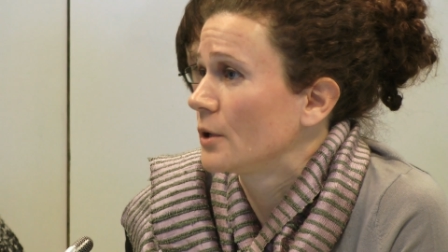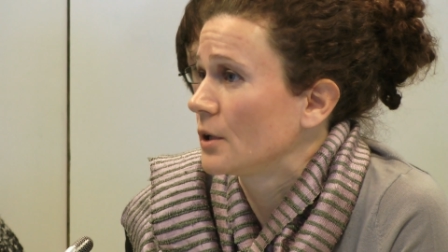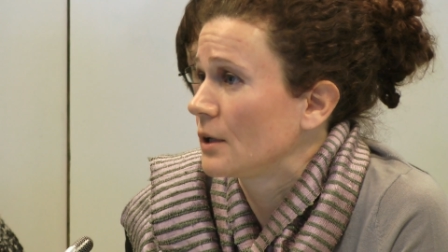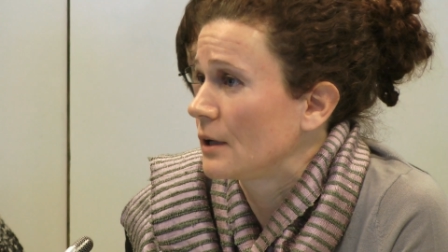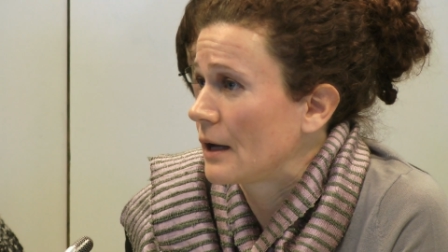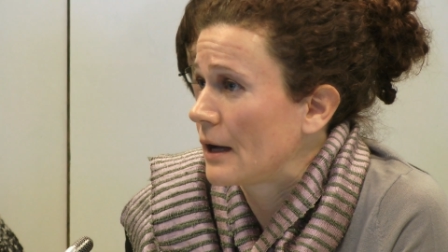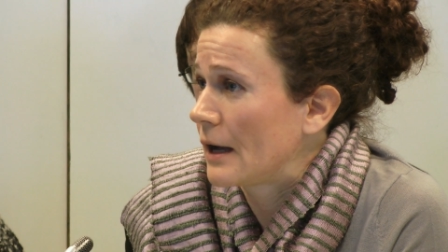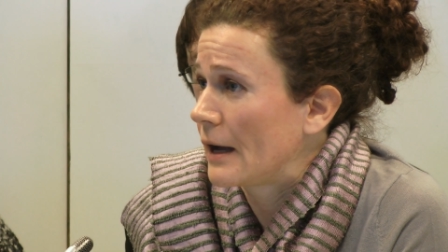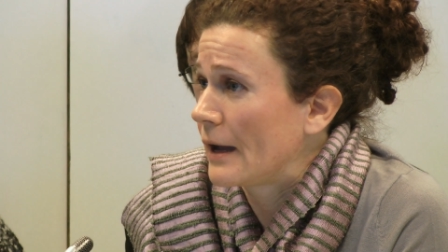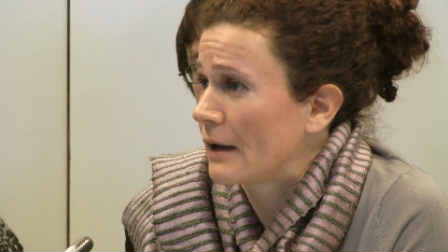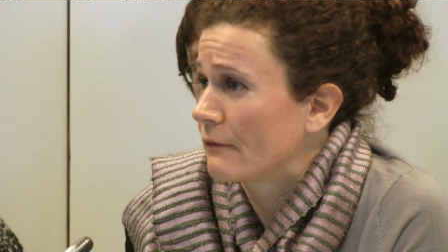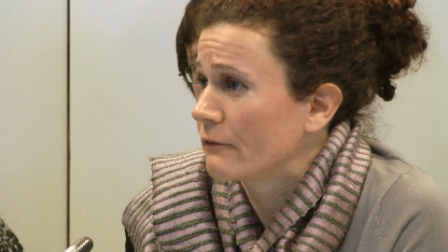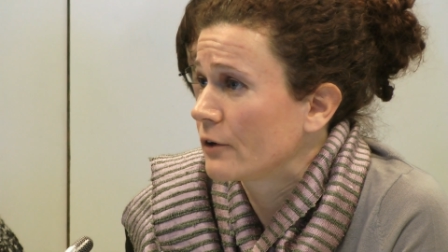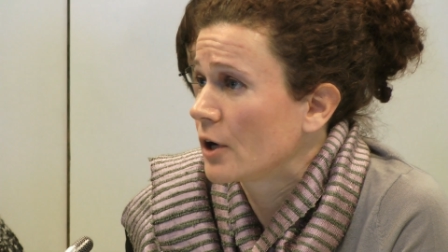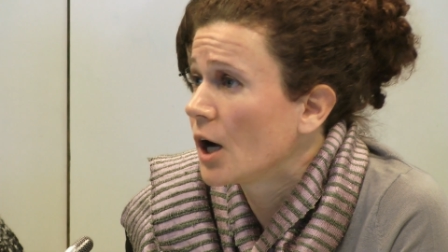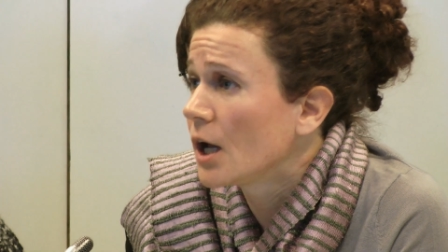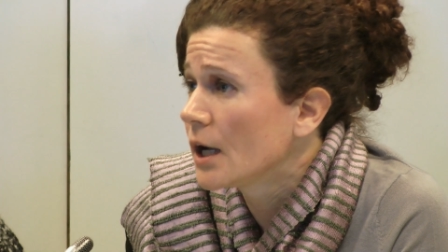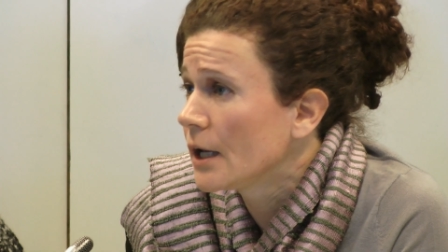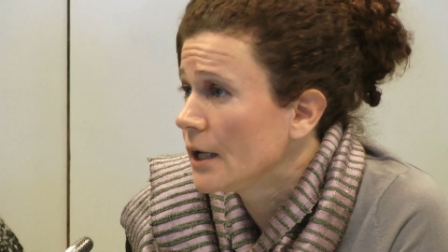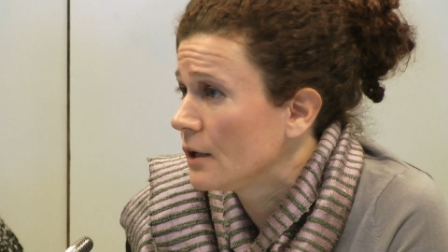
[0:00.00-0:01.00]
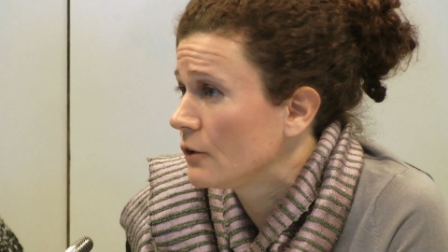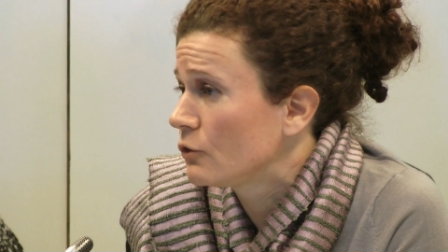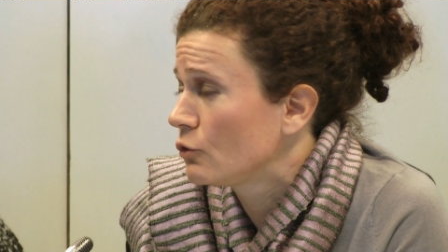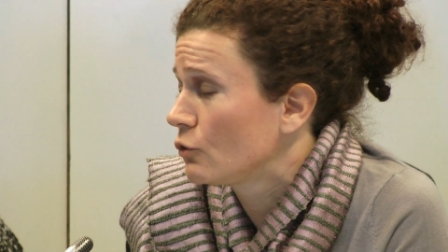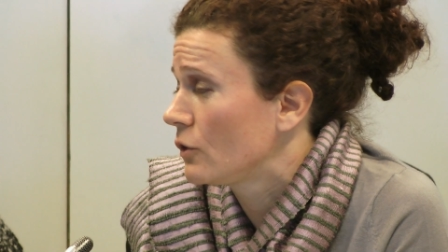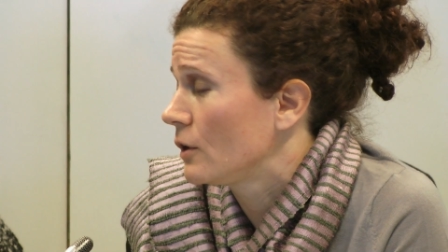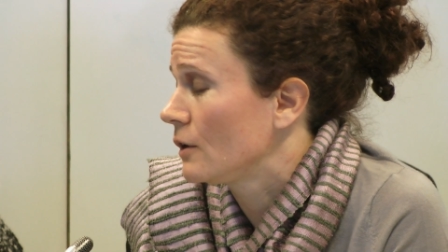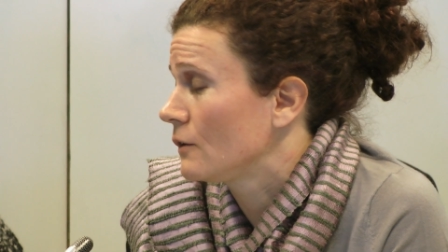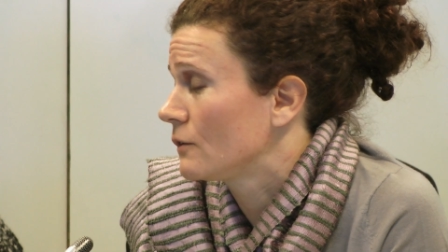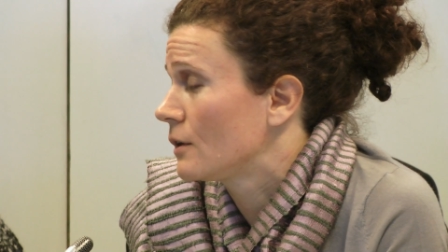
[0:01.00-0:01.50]
but I have colleagues
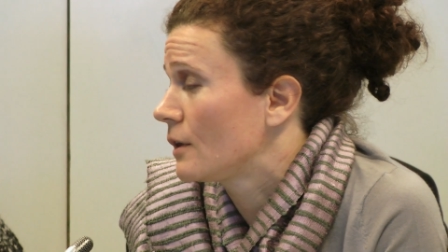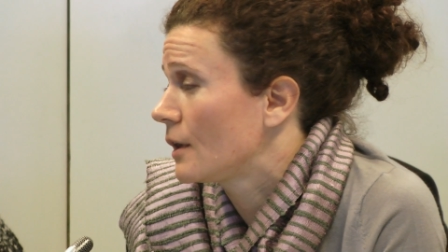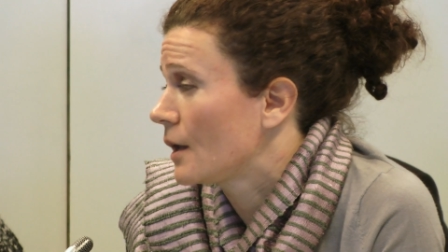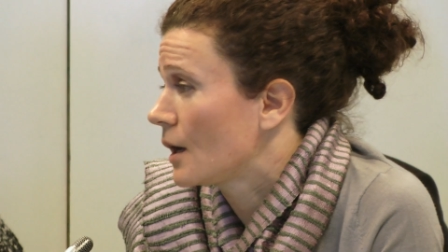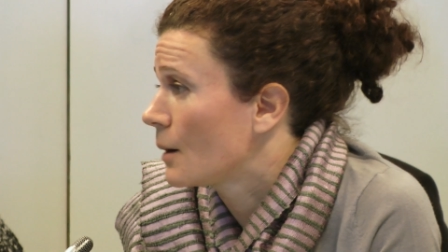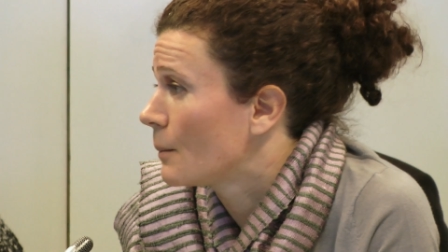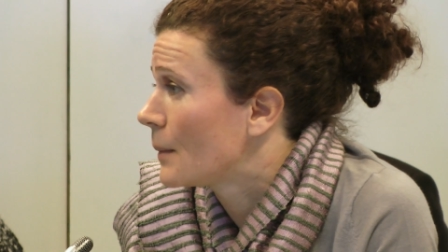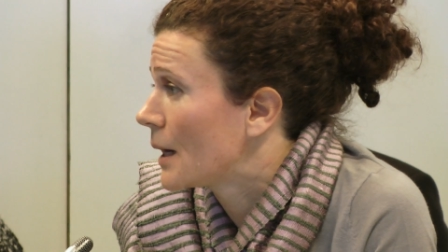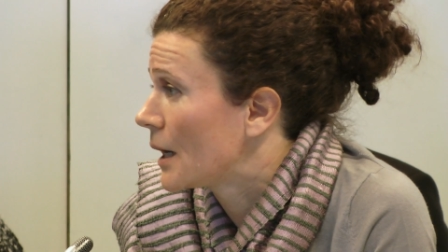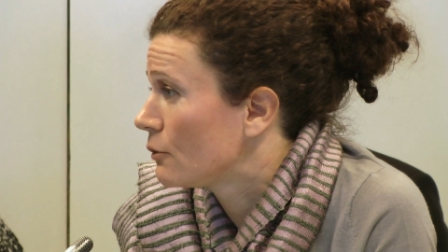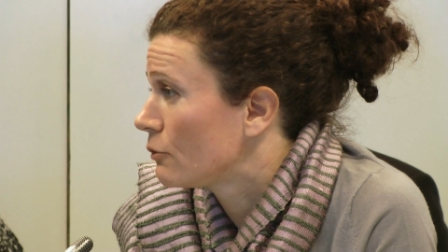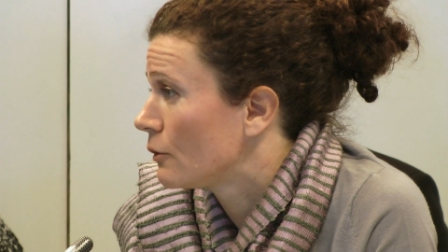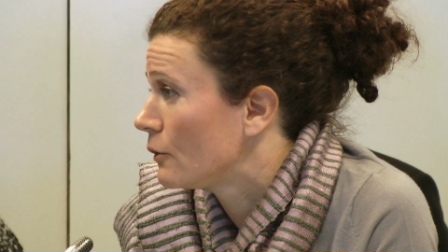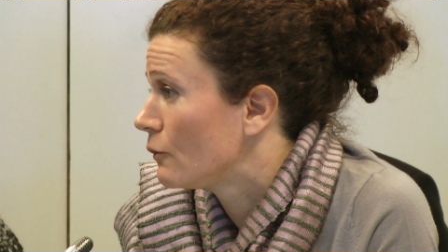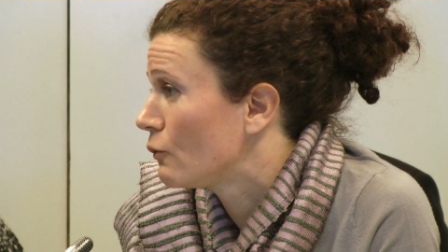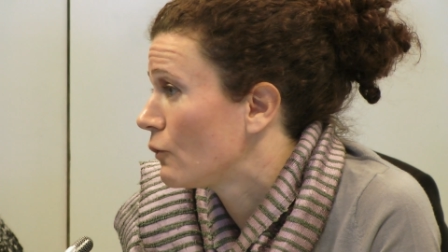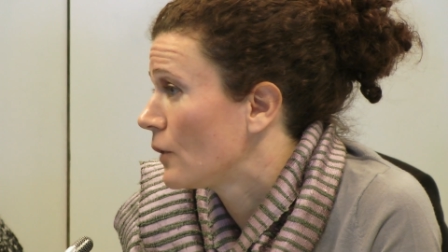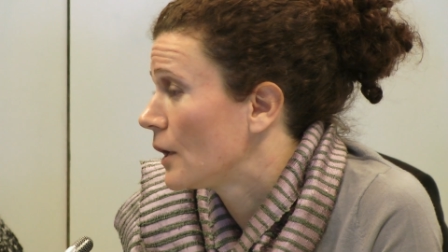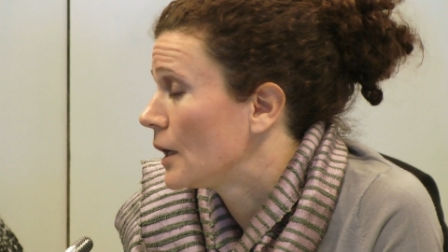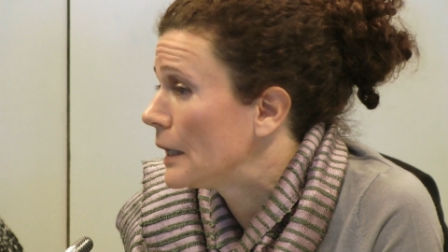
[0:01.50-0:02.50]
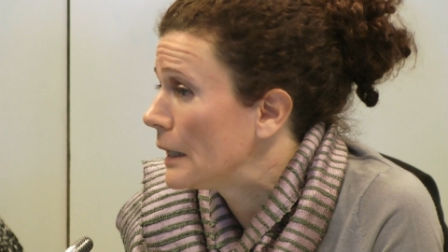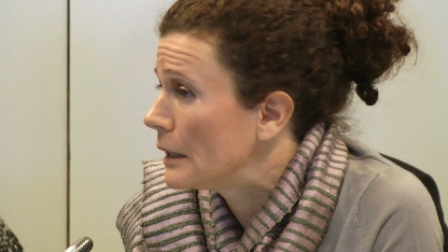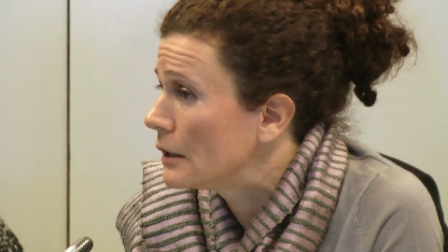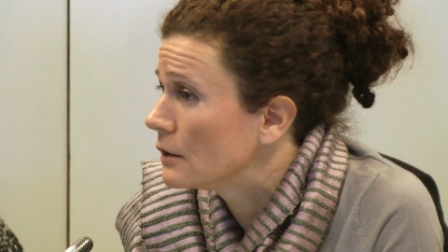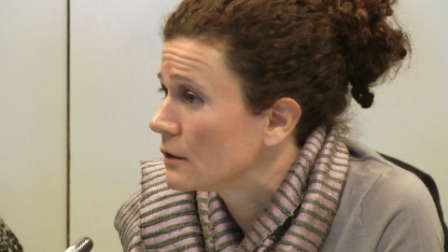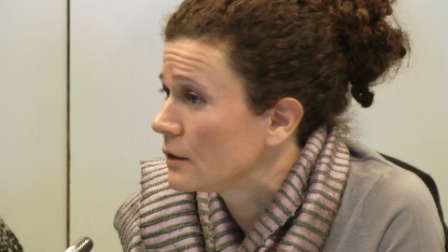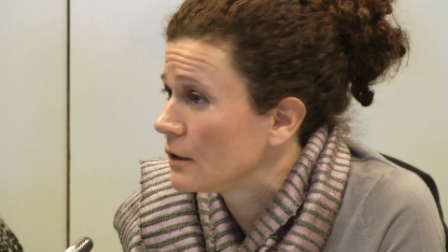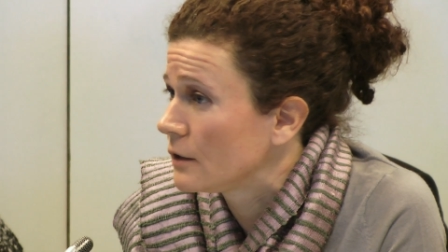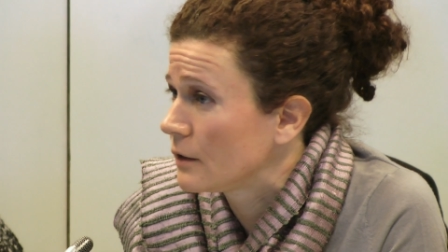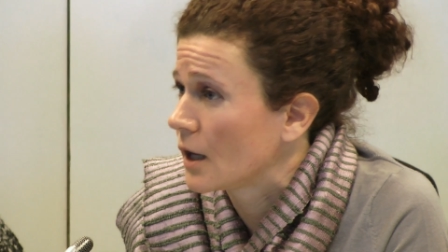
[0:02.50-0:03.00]
who think that they are migrants and
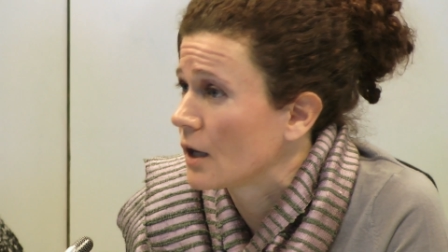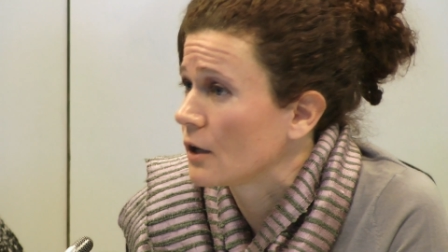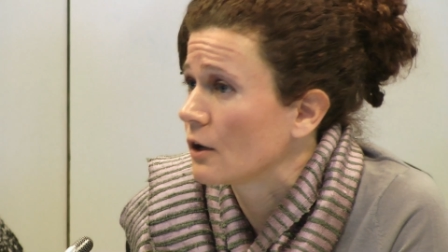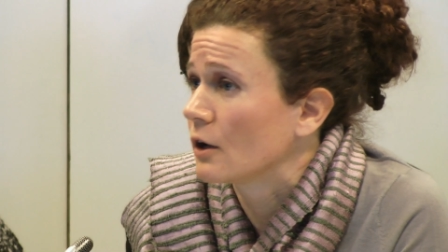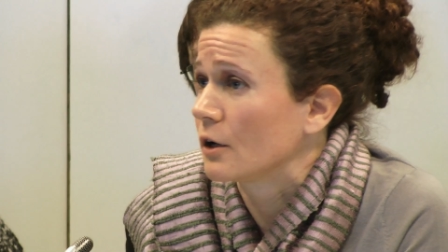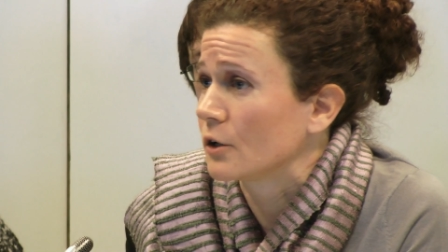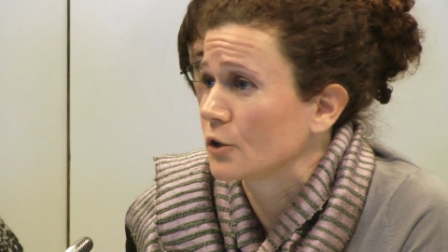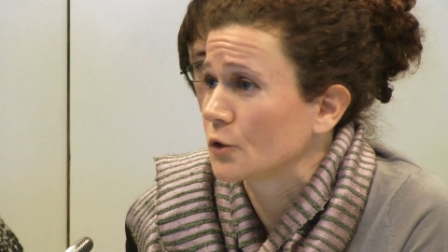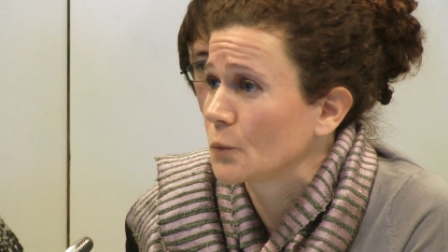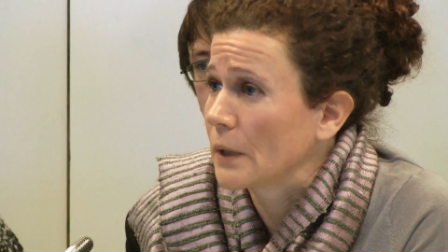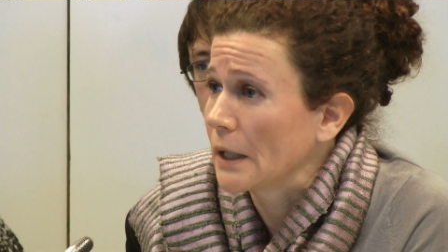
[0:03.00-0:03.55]
legally they are not.